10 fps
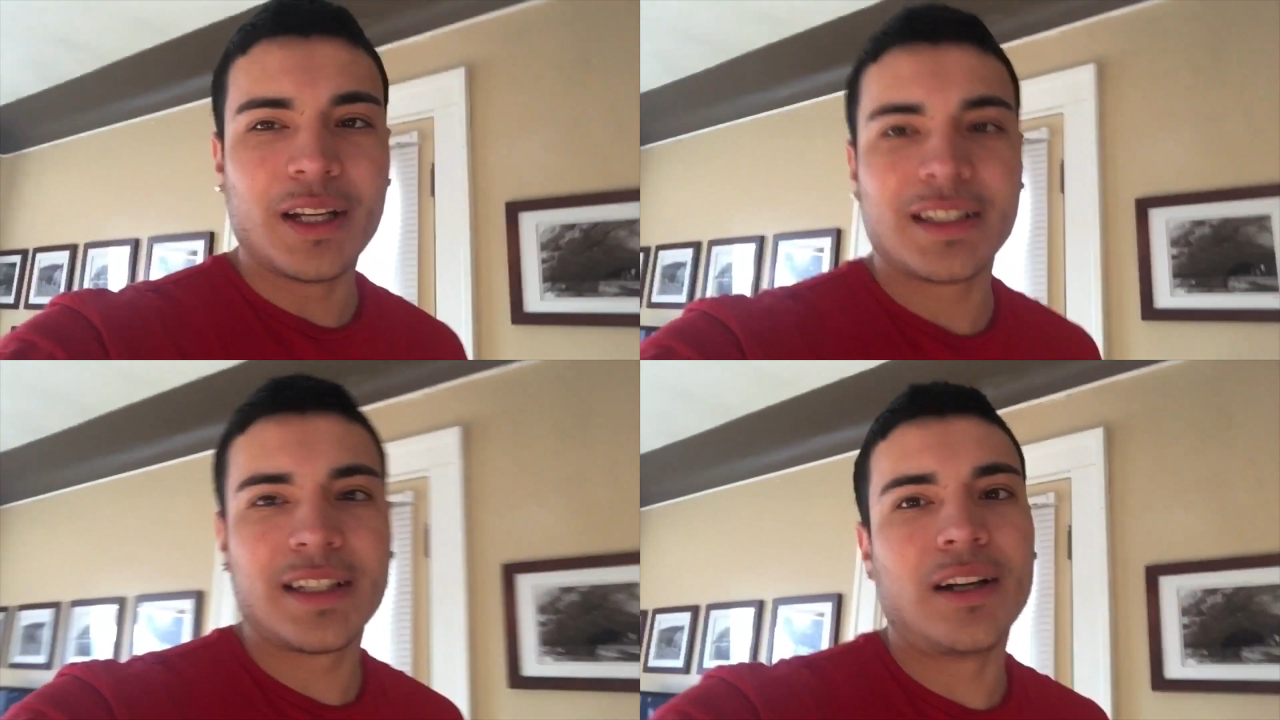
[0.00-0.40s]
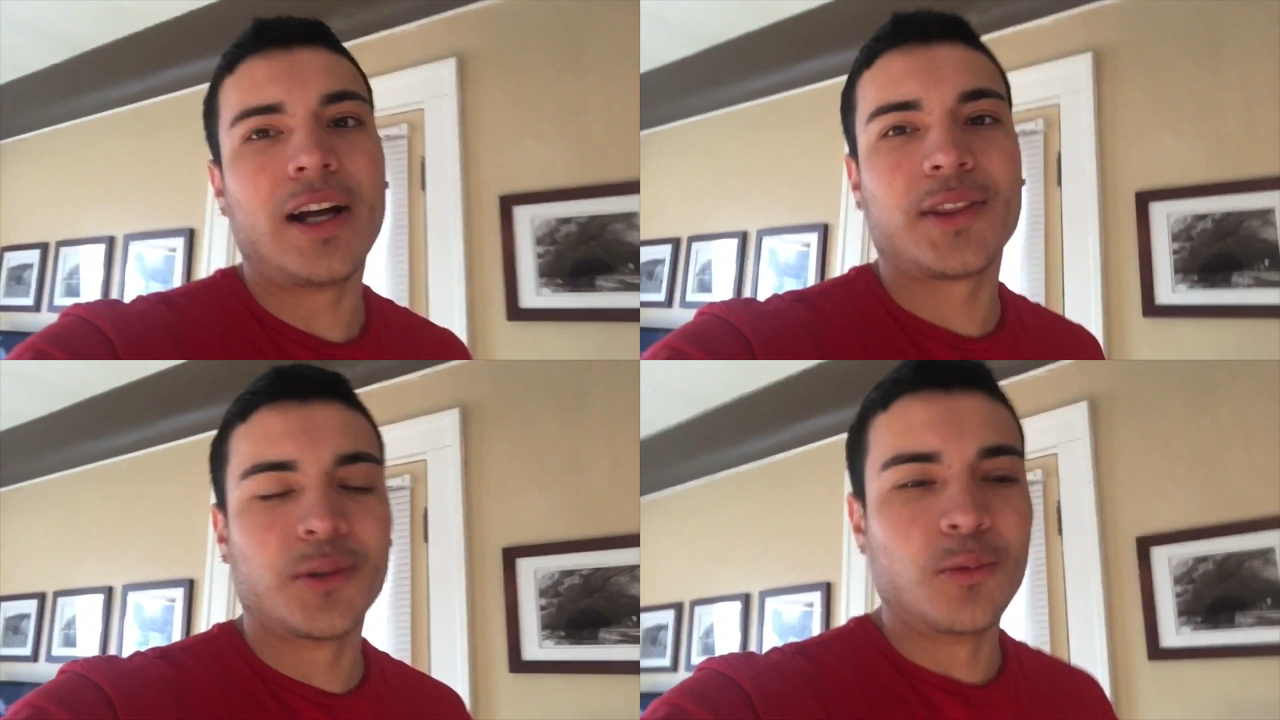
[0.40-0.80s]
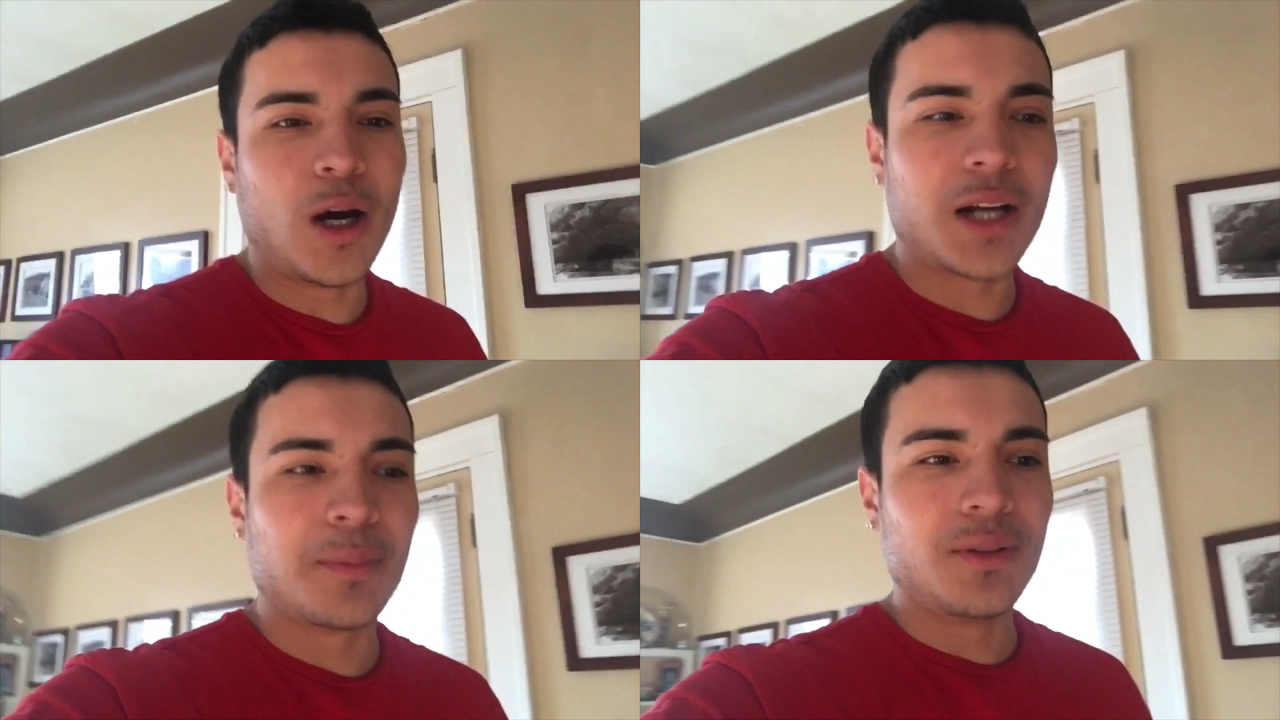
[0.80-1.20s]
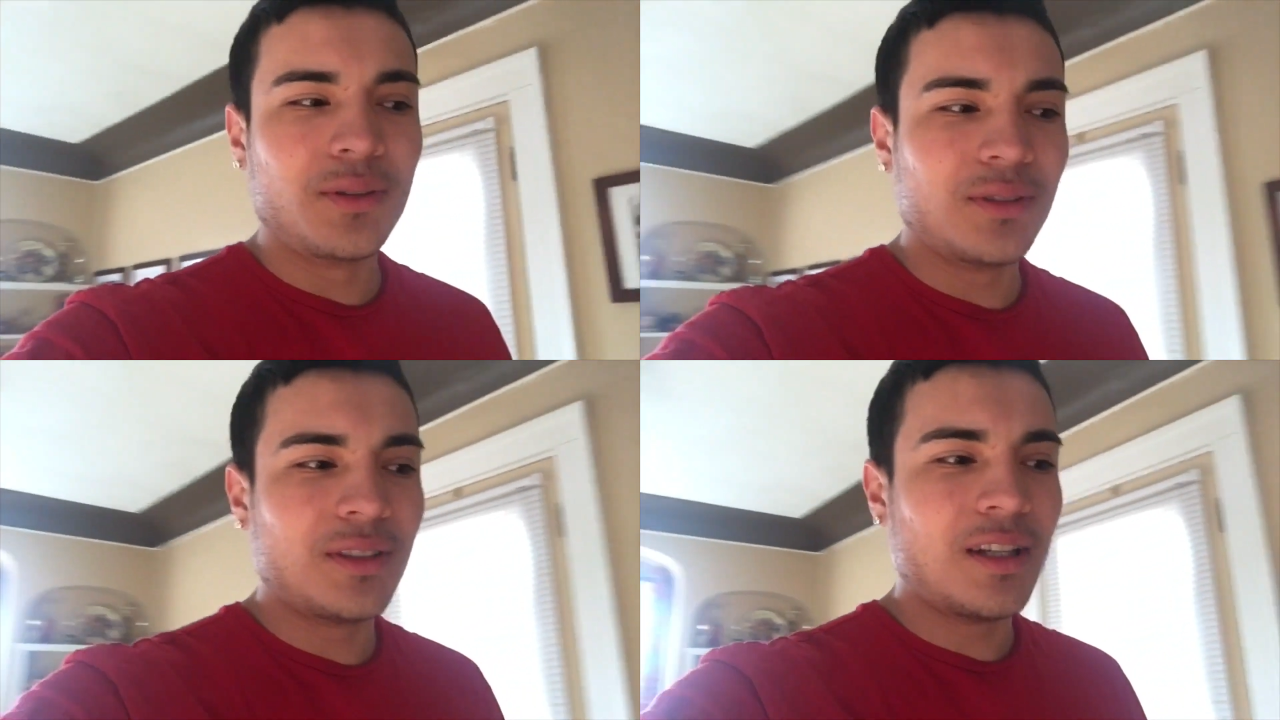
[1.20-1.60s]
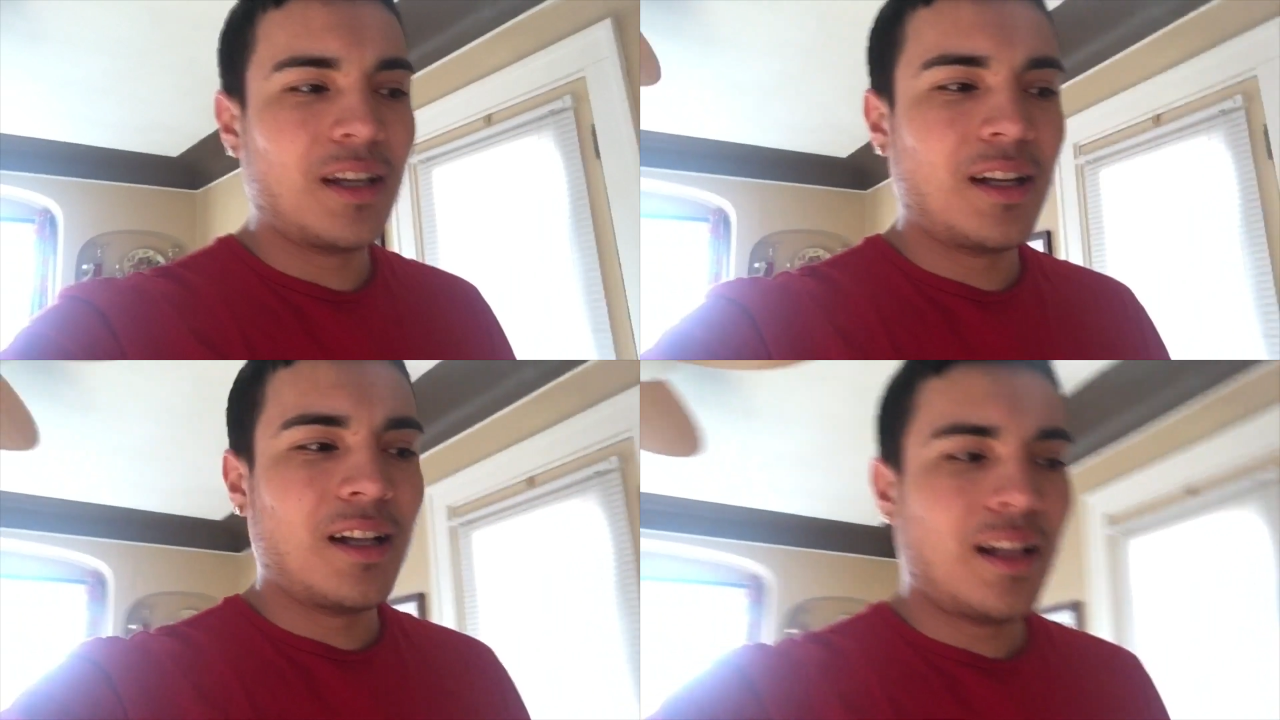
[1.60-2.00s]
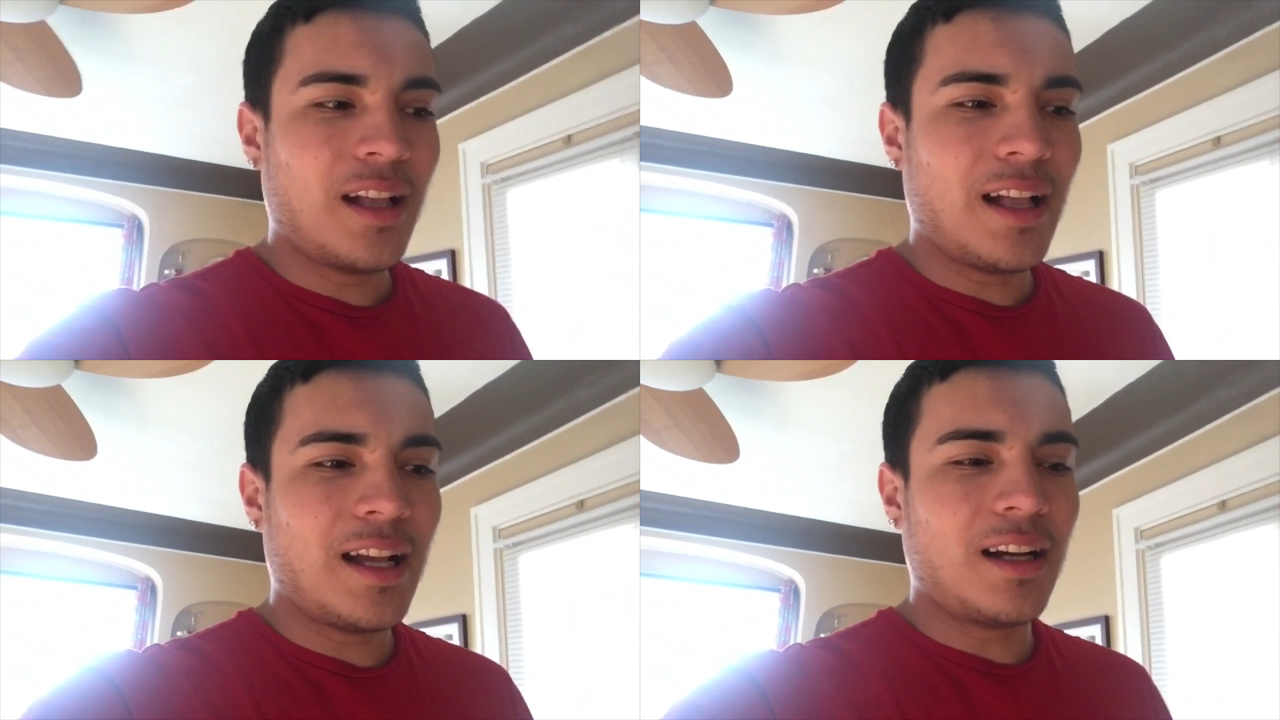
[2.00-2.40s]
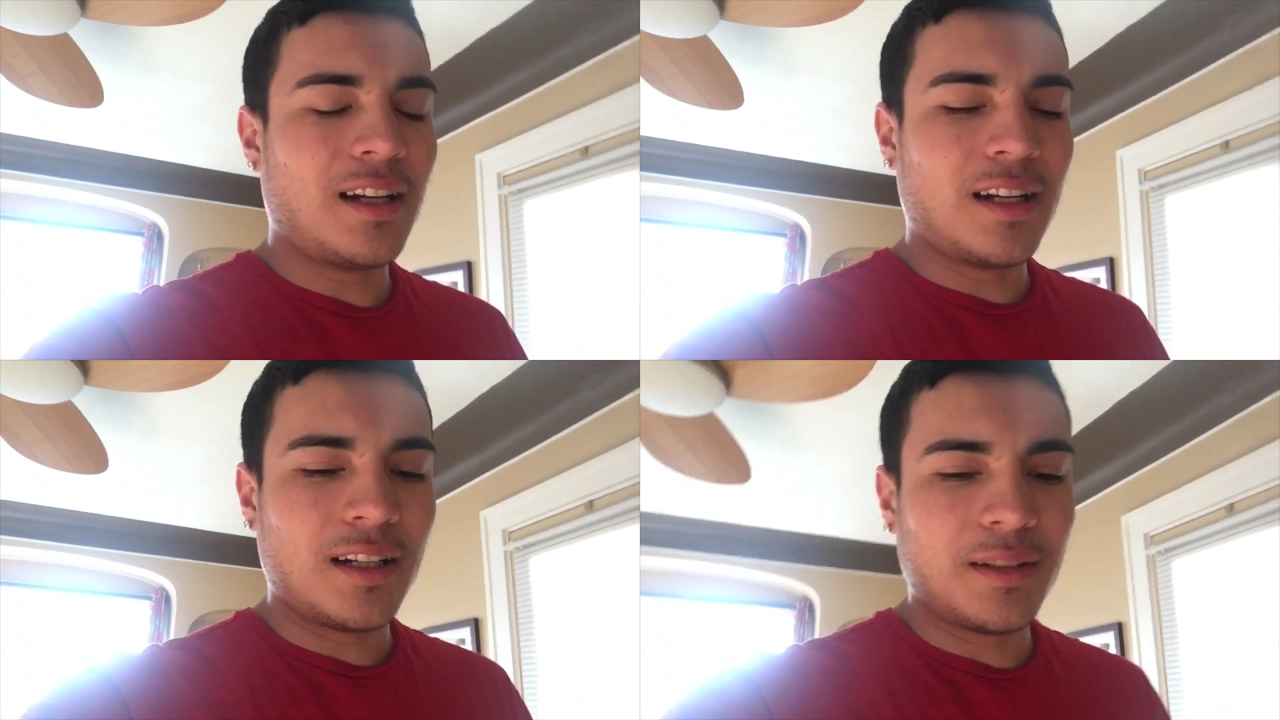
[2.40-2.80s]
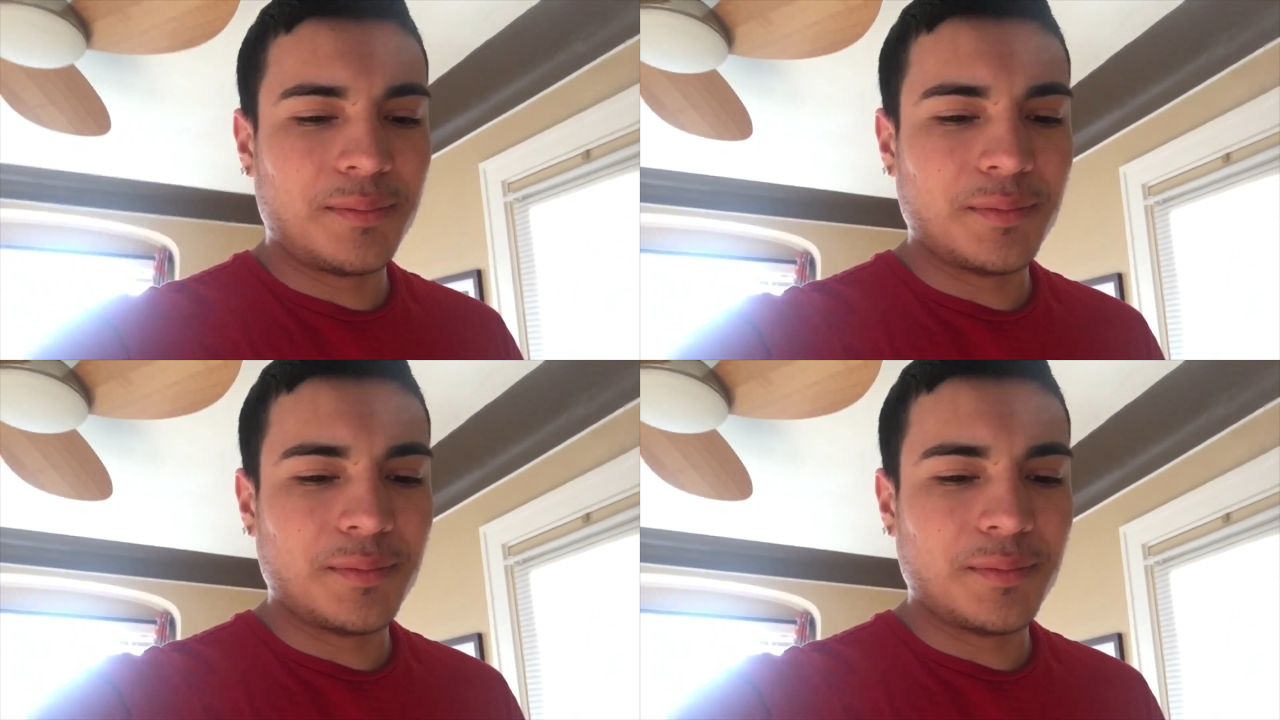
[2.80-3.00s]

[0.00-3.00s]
And I said, "Oh, I threw water balloons at uh,